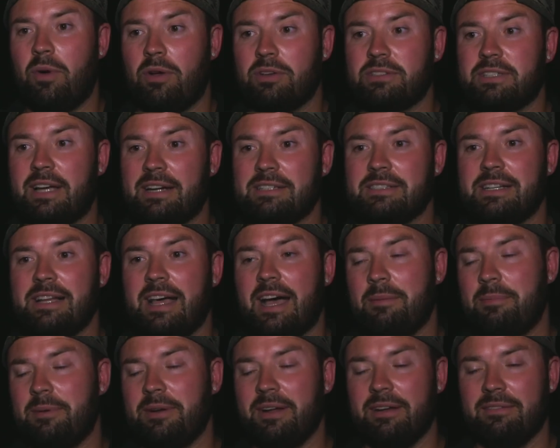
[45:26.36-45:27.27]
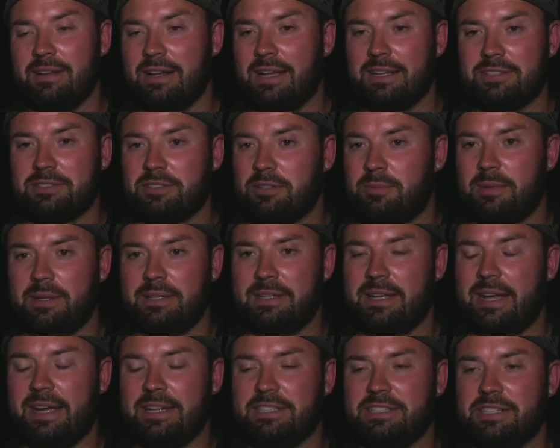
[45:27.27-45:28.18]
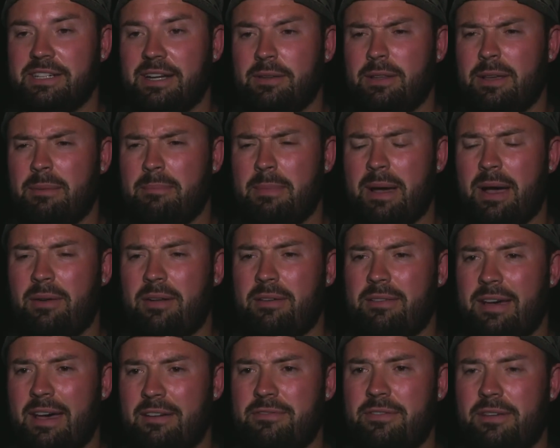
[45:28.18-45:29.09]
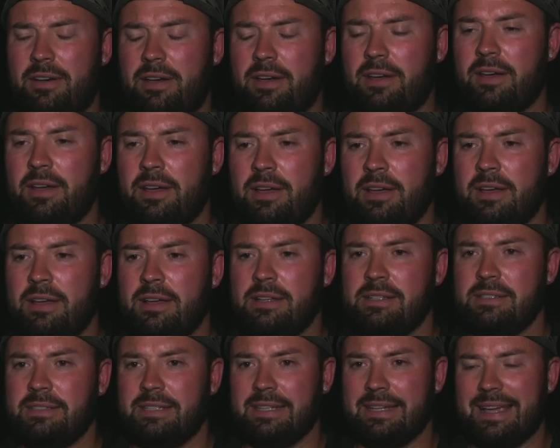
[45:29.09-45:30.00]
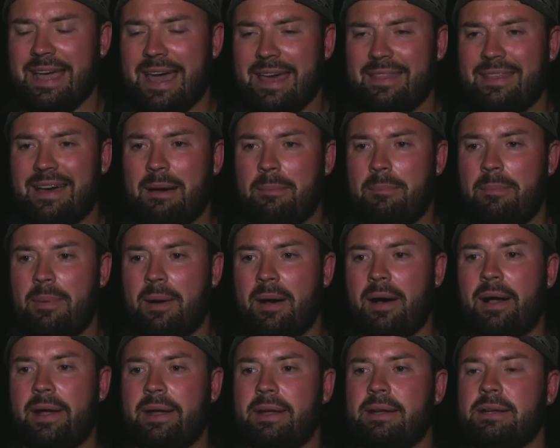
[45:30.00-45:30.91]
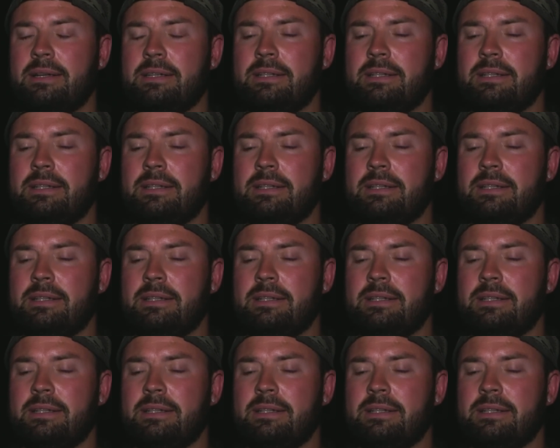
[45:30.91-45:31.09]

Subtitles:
what's actually happened over the last couple of days, you know, the amount of effort to get that bite.